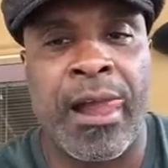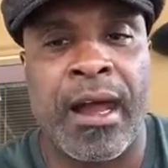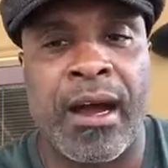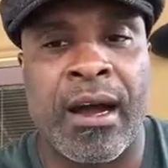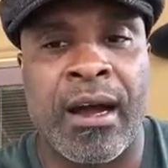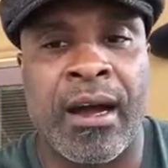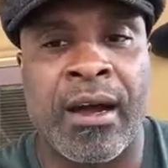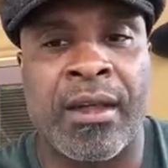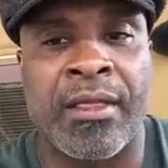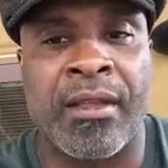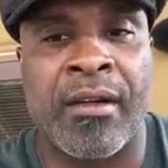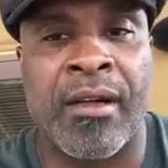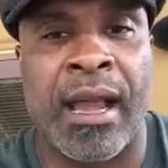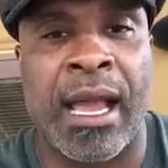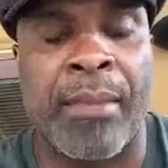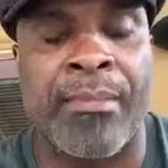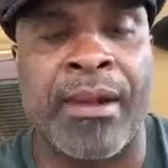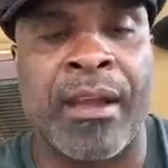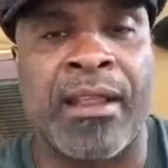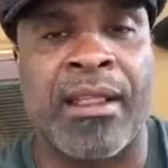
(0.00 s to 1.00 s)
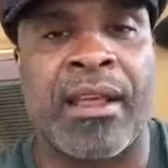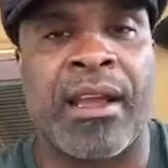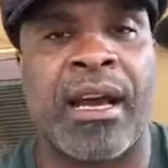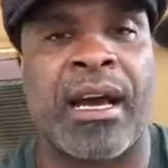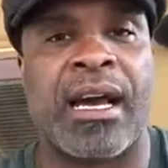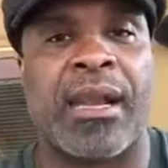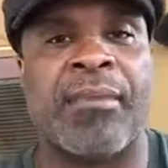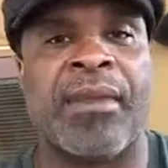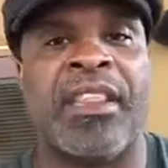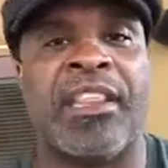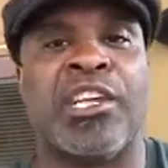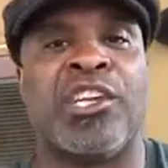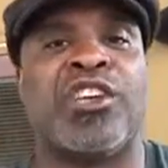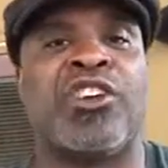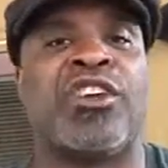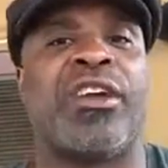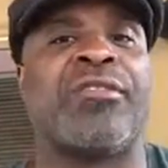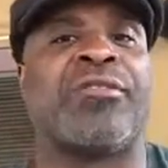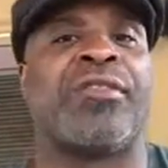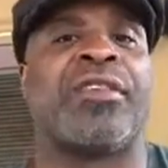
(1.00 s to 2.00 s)
that are happening in the economy that
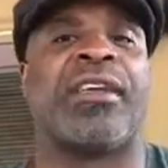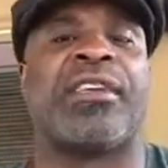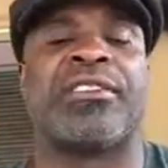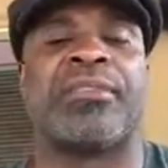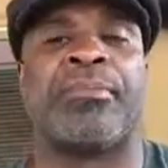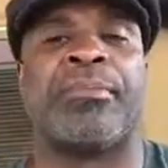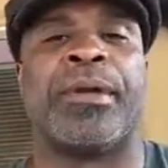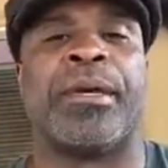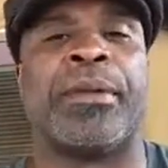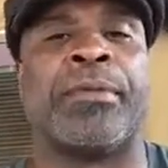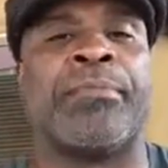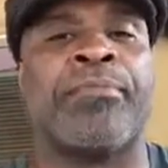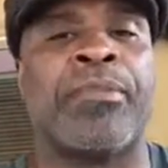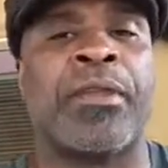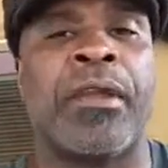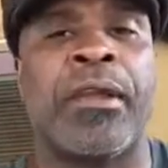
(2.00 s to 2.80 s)
shift things a bit.